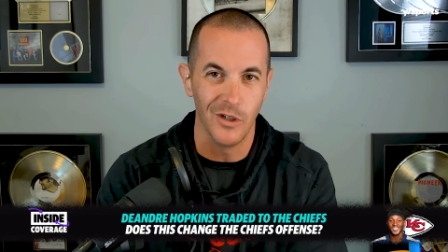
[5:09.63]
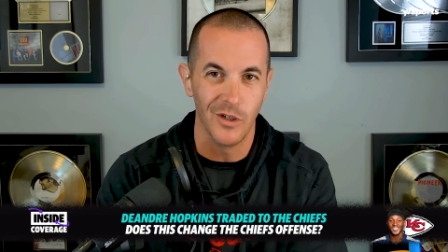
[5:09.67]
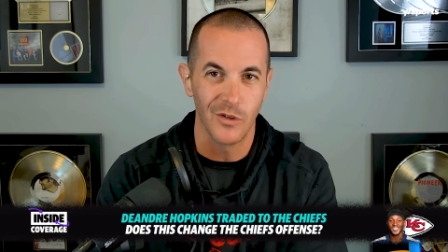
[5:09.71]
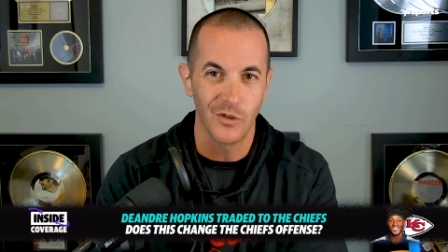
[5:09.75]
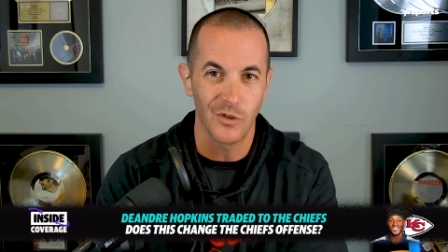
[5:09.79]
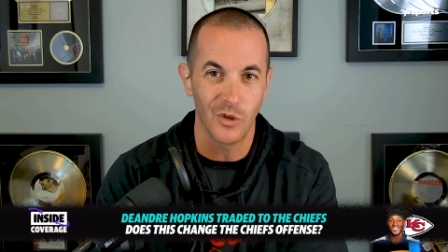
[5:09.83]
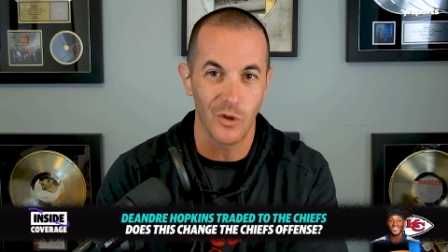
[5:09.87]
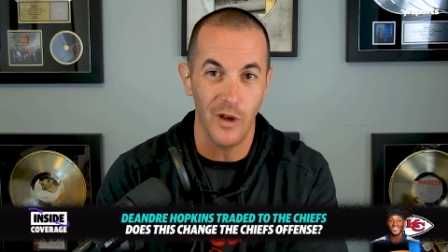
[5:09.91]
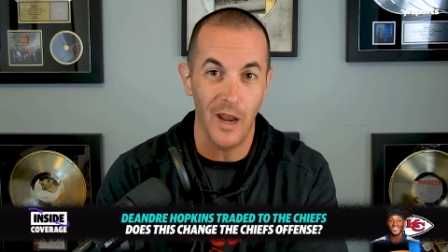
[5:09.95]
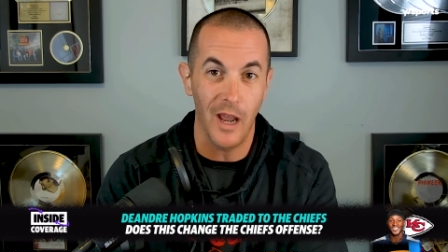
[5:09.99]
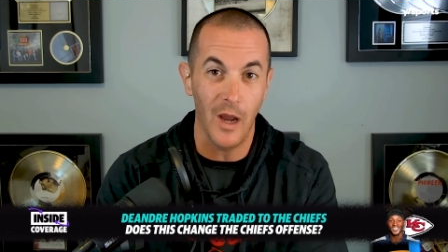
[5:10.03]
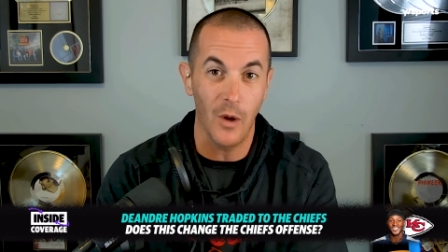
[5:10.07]

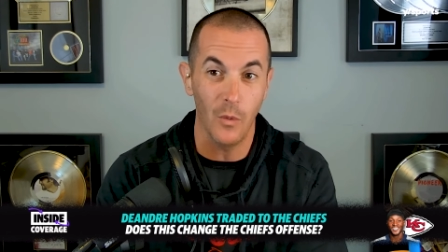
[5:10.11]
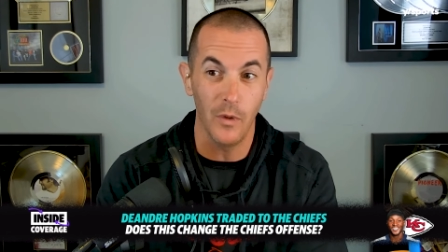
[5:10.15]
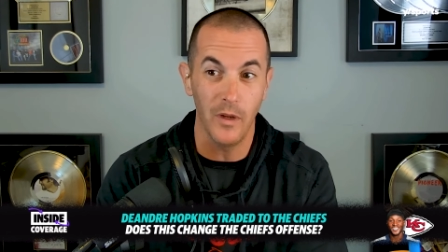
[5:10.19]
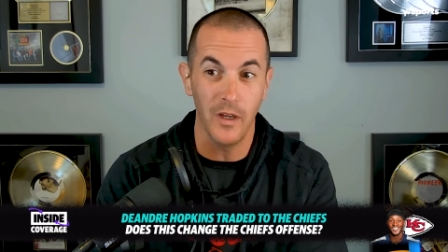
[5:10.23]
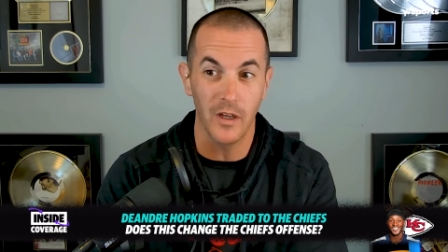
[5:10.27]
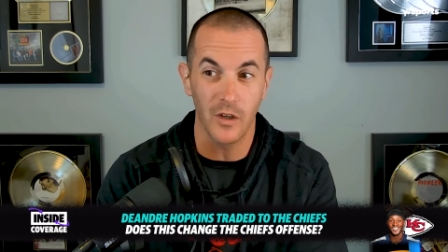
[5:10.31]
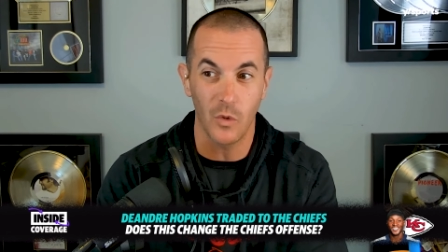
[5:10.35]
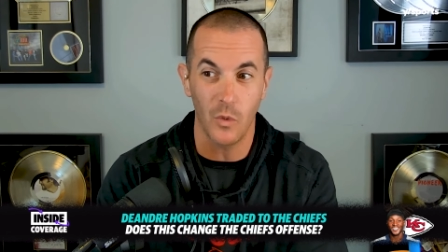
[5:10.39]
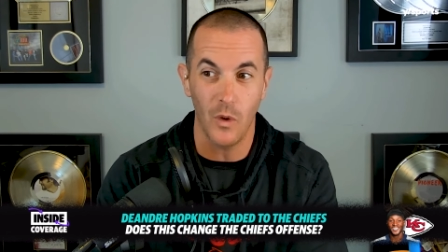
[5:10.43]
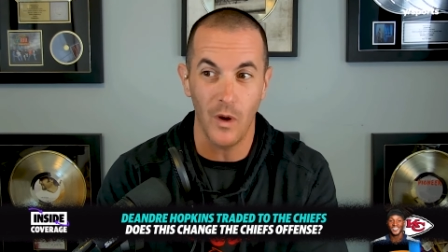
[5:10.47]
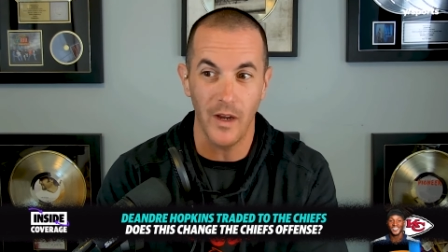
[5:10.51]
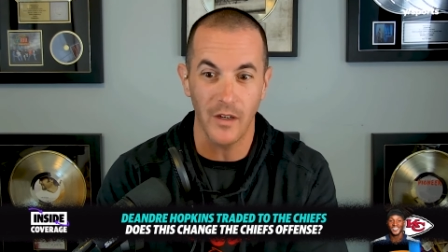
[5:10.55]
So now
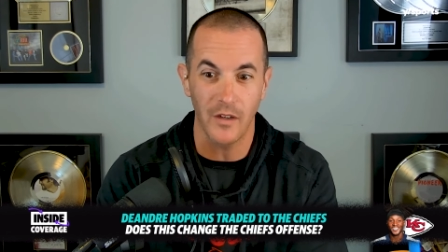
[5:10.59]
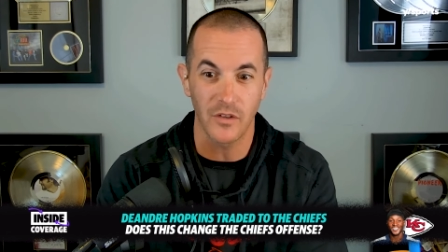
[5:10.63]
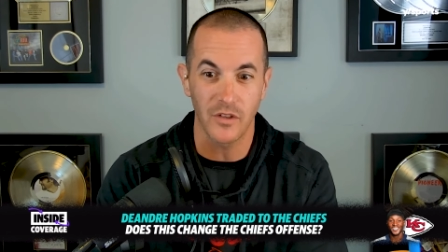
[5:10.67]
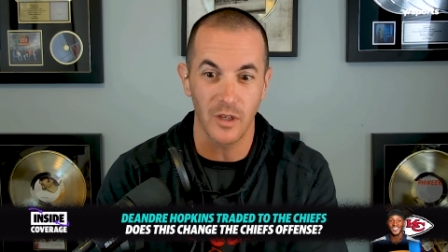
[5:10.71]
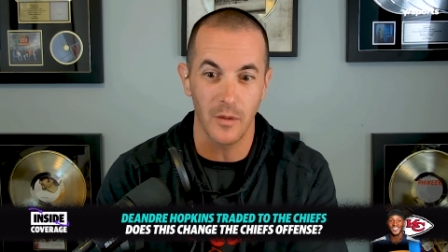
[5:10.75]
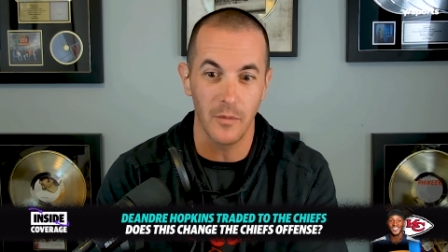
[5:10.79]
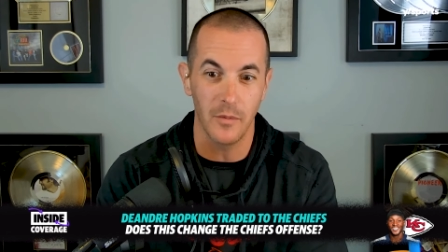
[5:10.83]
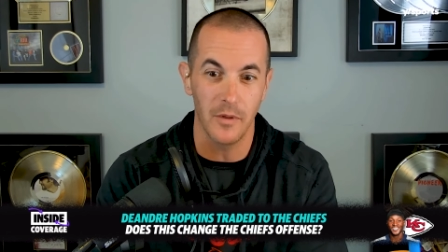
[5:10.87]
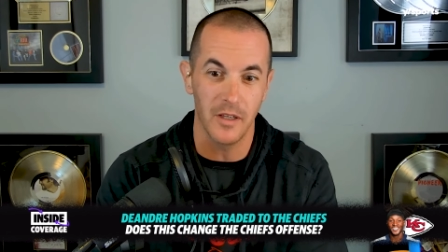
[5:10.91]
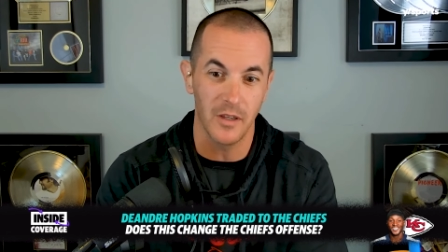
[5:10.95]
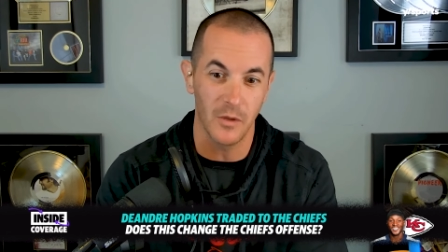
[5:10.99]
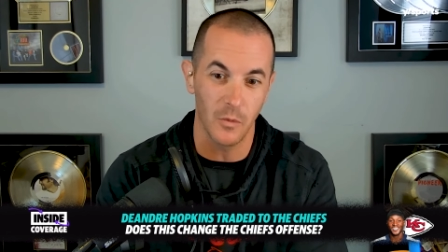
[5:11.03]
we acquire
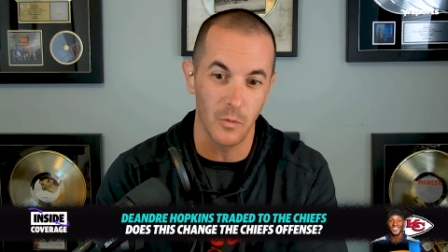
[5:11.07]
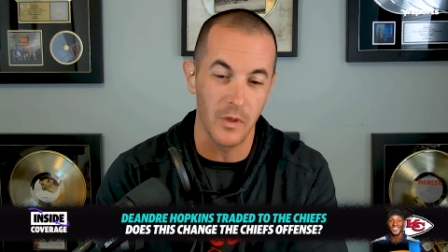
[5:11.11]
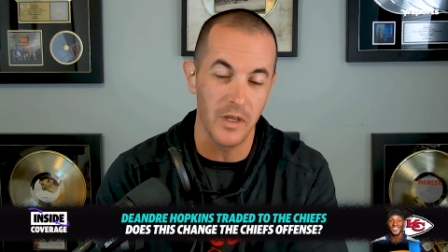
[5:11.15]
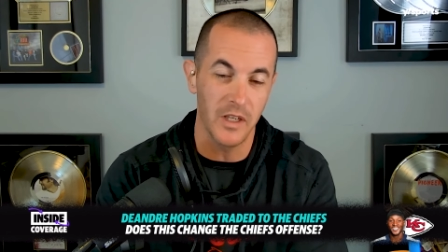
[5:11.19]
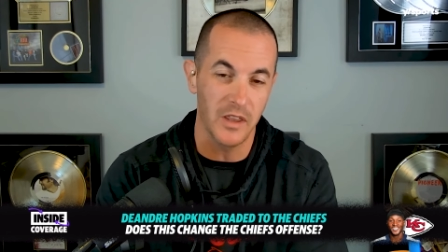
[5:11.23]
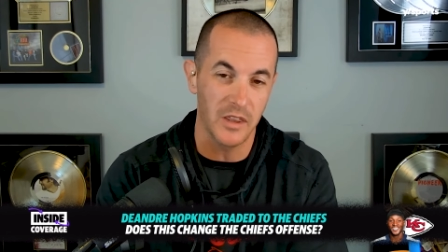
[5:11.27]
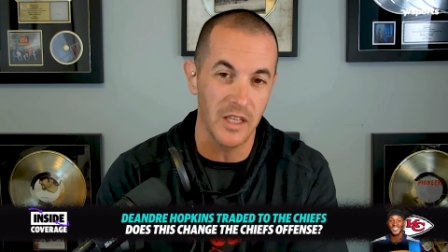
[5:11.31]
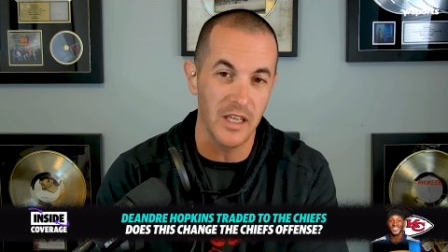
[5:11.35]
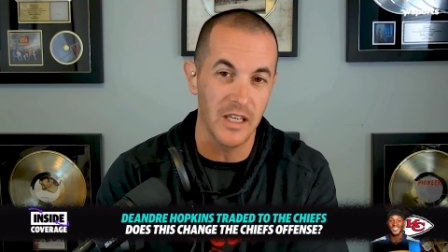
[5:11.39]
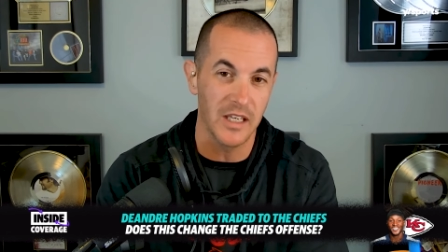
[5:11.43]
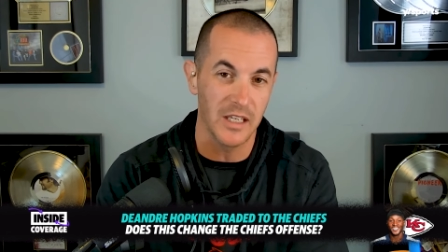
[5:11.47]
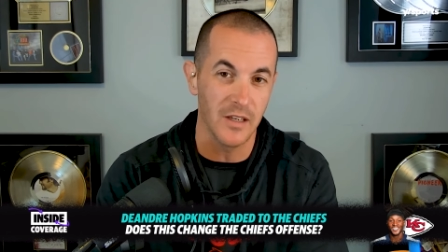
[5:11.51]
somebody that
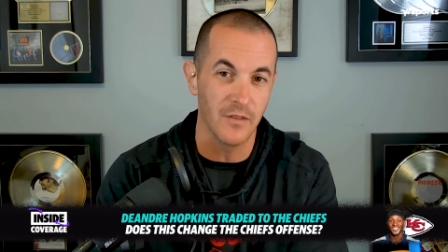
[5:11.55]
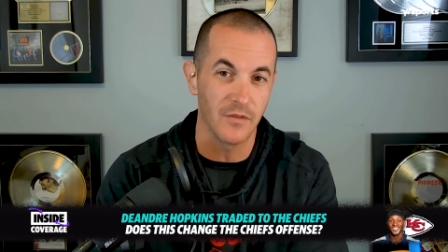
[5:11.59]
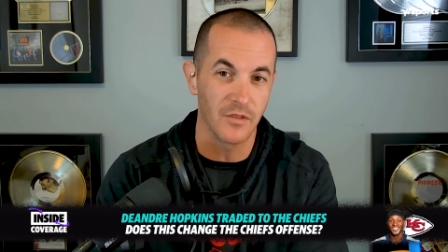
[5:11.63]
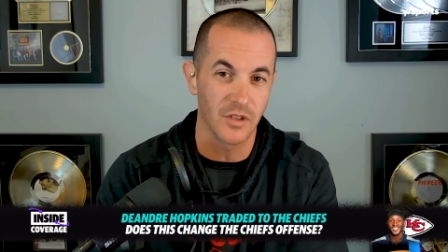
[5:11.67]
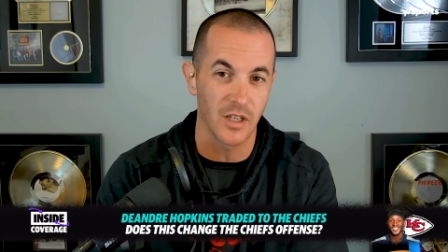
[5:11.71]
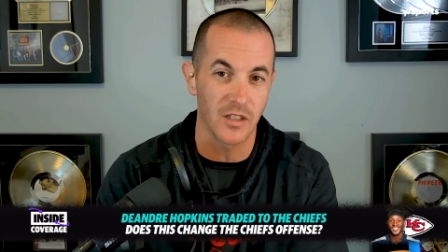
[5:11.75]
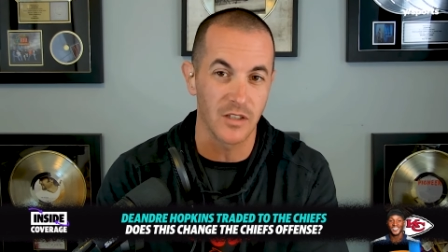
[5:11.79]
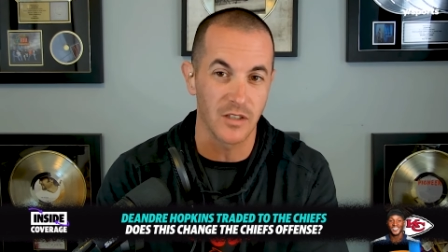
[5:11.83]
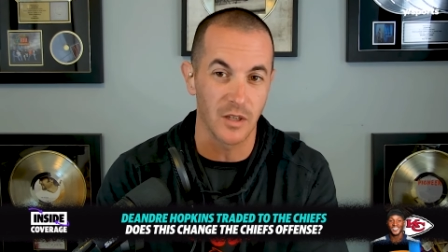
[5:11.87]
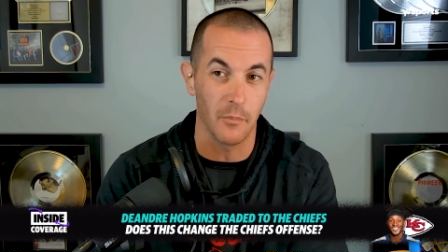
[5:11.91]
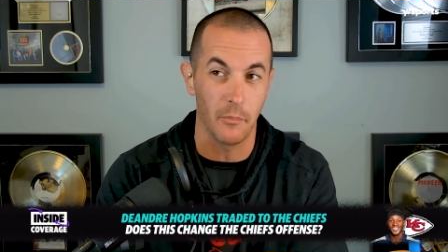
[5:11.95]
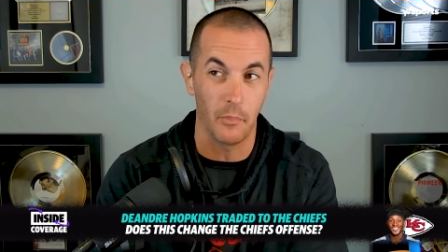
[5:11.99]
we think
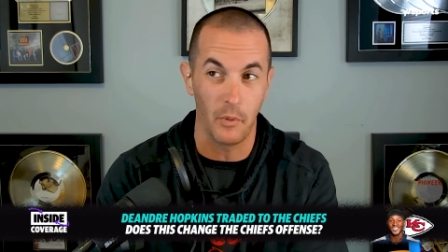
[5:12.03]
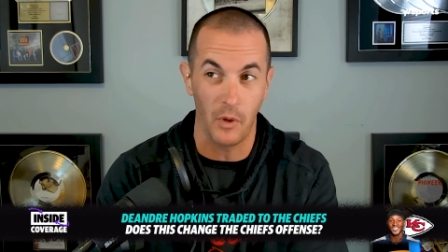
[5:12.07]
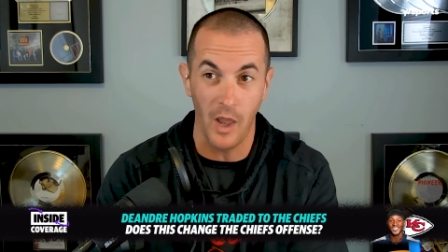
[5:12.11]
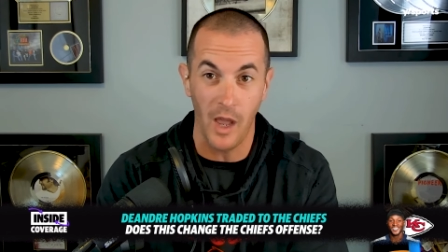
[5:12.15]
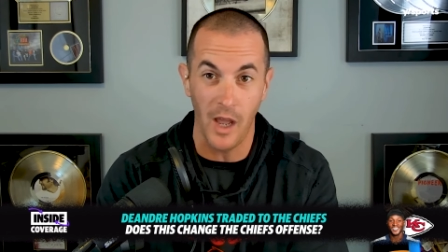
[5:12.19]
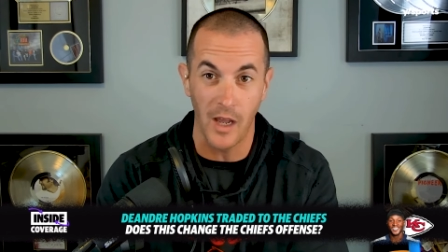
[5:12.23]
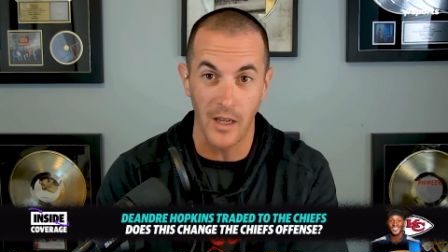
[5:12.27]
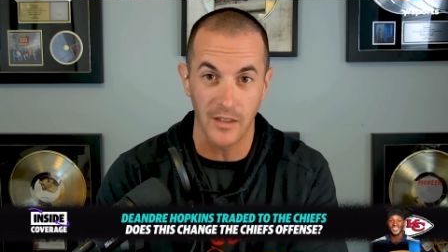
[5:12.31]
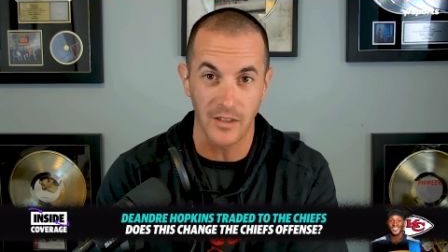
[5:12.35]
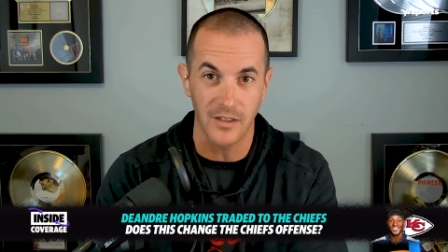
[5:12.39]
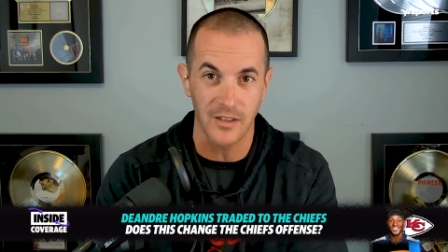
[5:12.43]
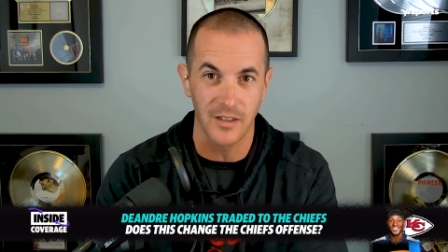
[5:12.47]
gives us a
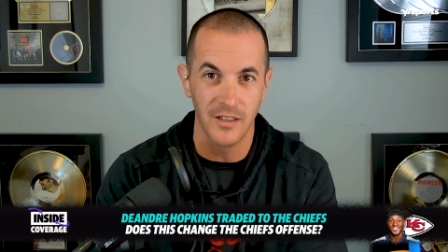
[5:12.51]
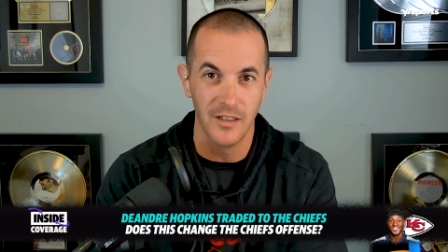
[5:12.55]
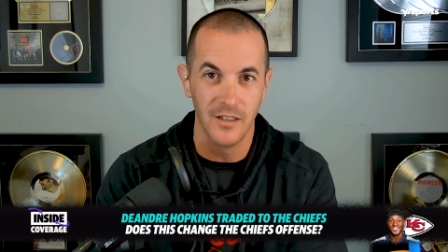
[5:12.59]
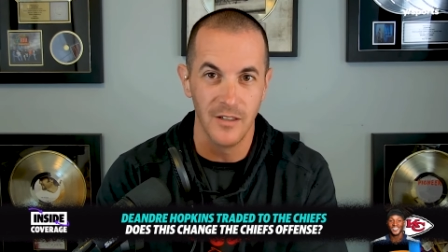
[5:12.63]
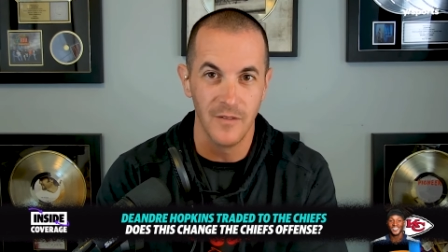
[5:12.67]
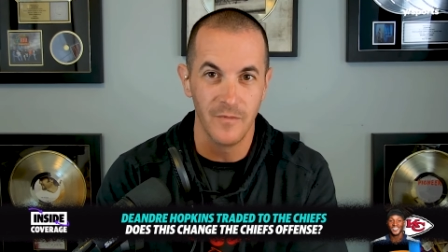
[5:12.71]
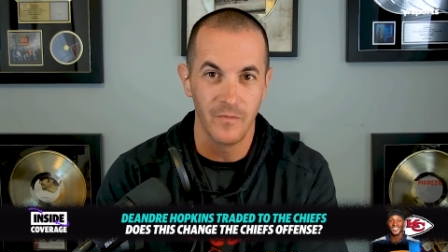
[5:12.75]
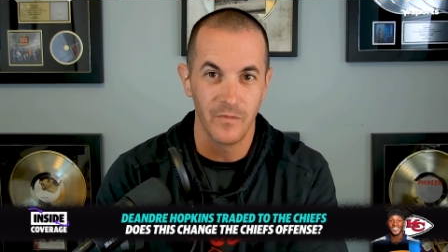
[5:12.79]
plus,